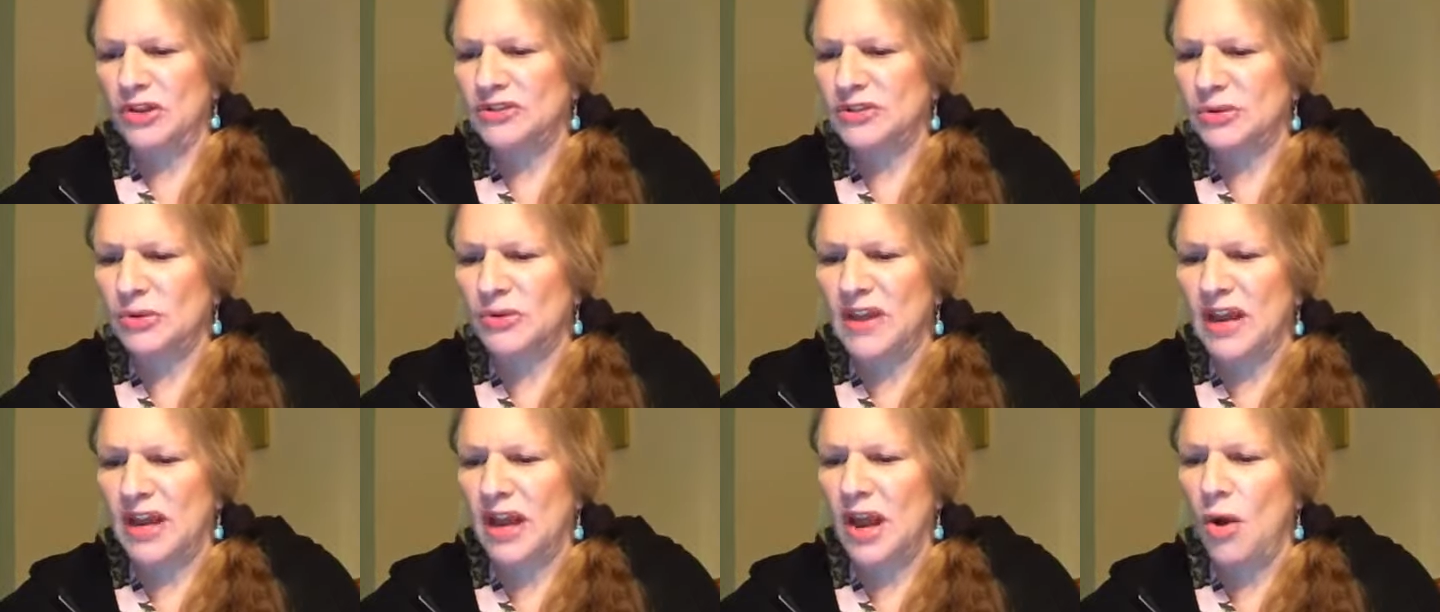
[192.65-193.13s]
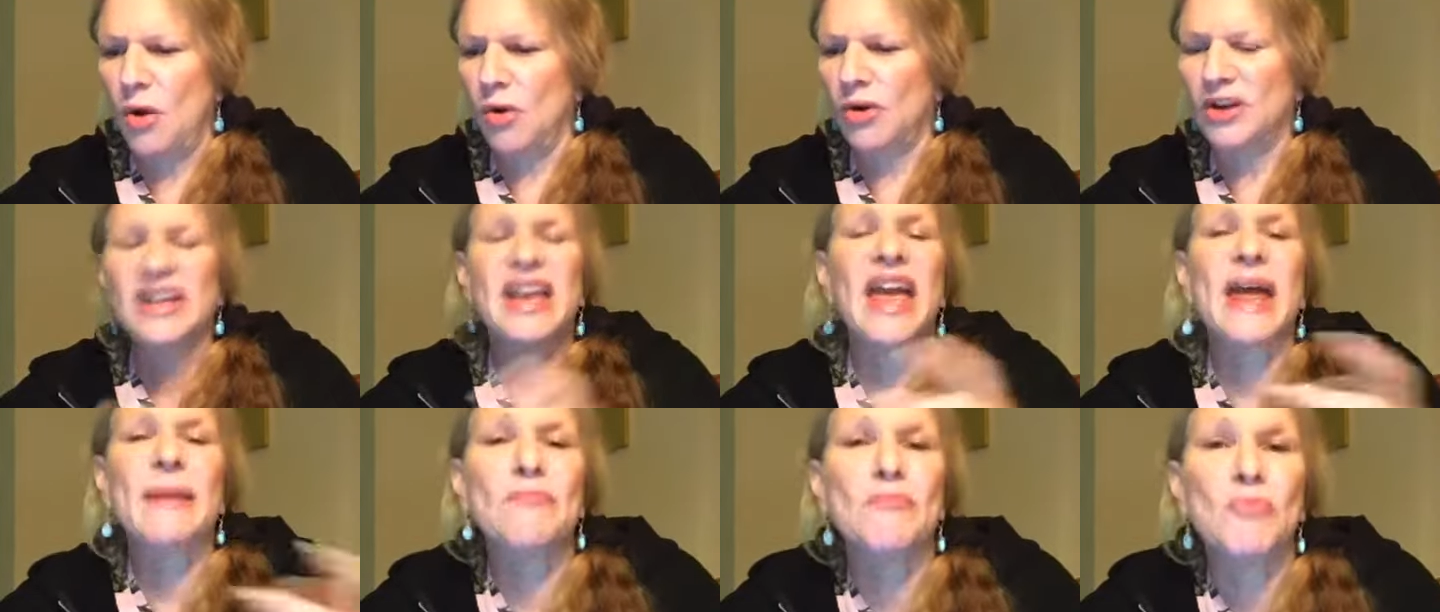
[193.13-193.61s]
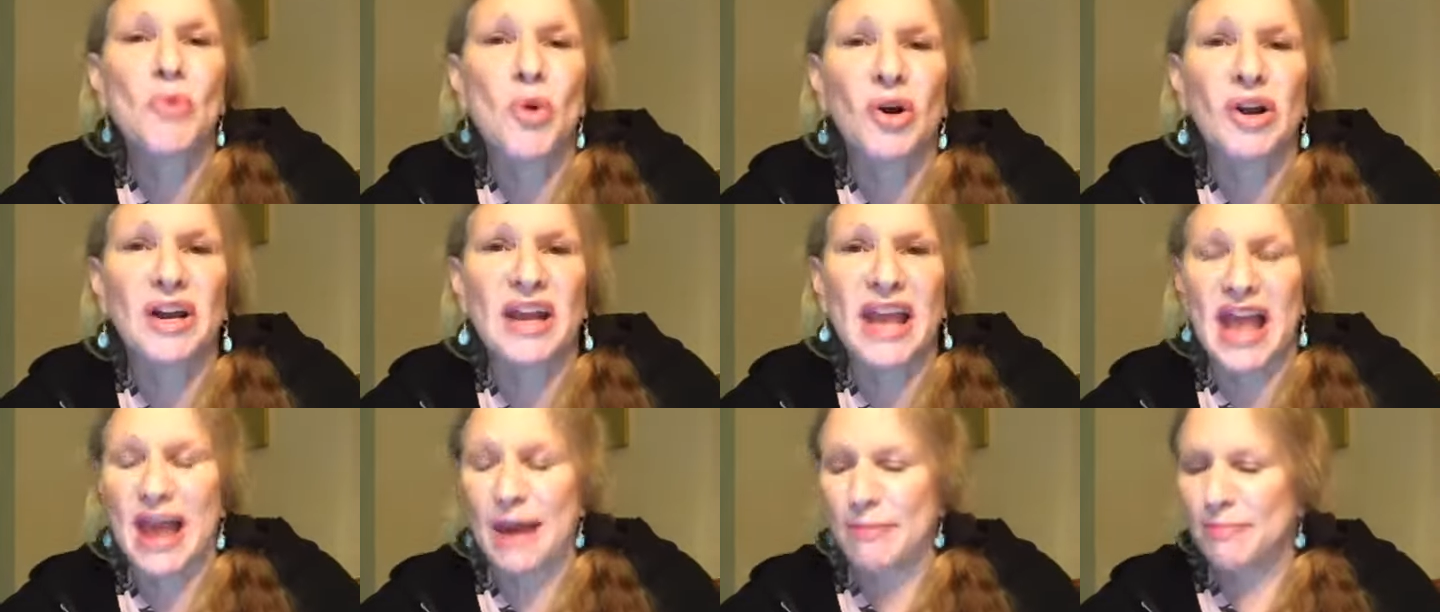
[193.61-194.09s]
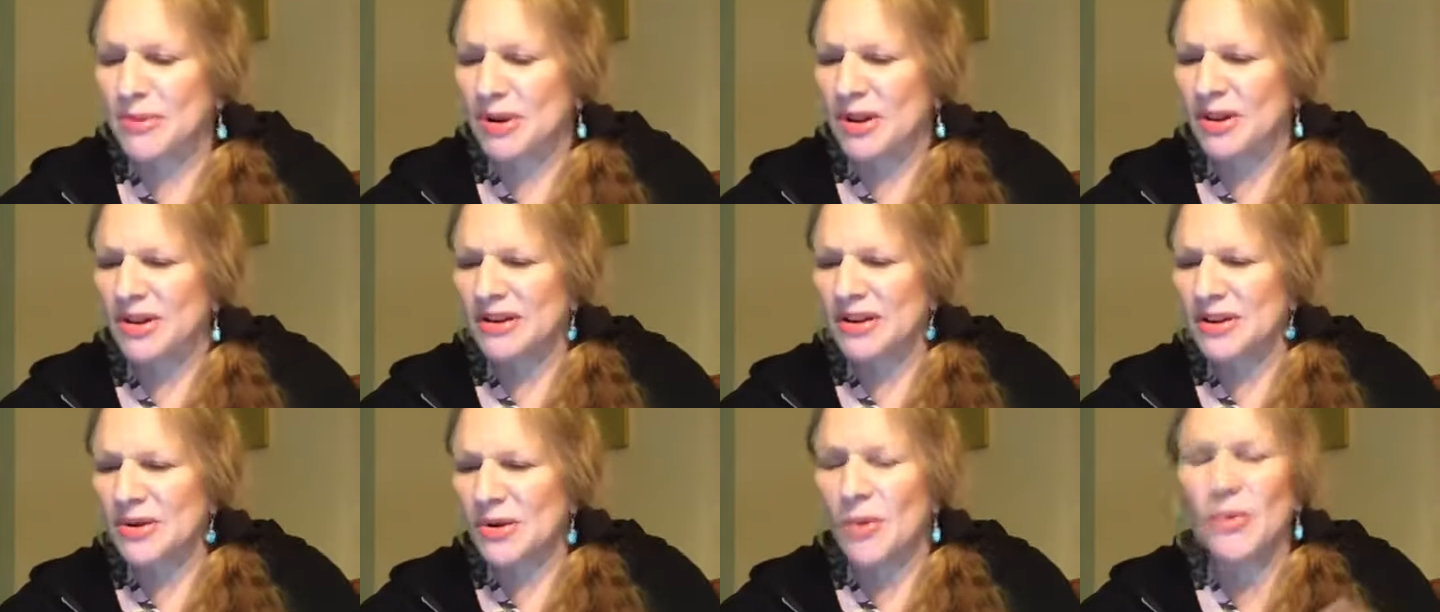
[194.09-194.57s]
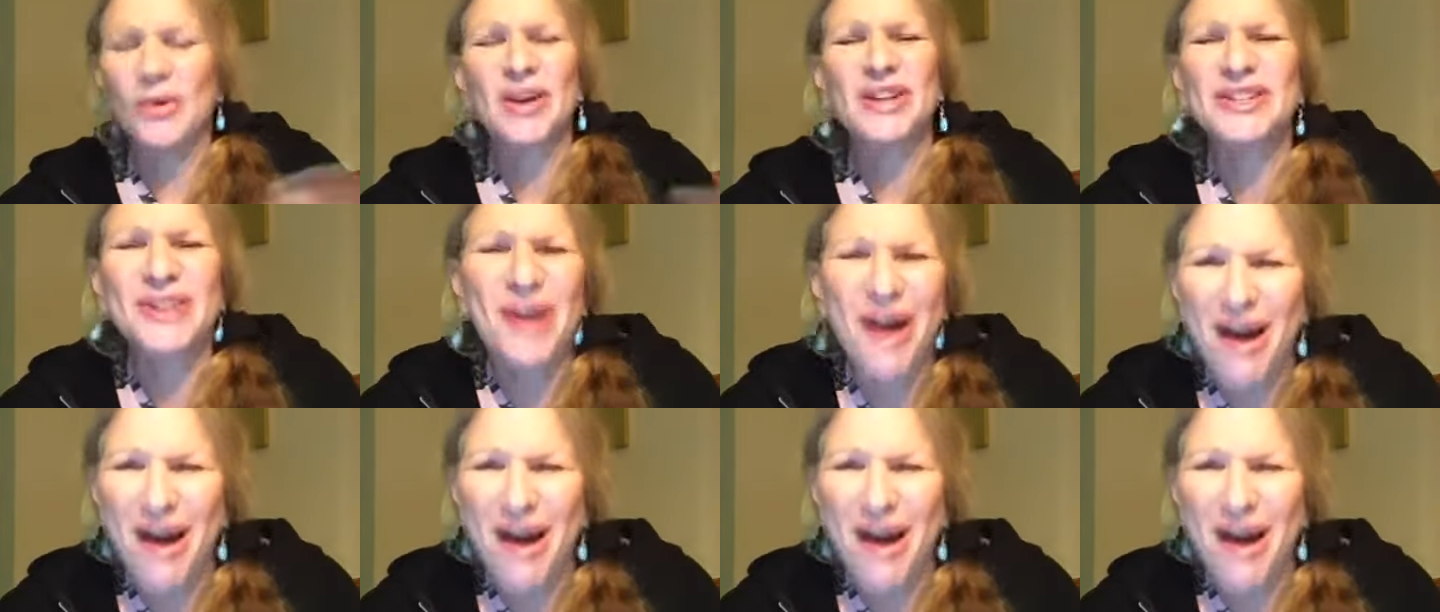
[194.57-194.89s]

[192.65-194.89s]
so they or get more capital you know it's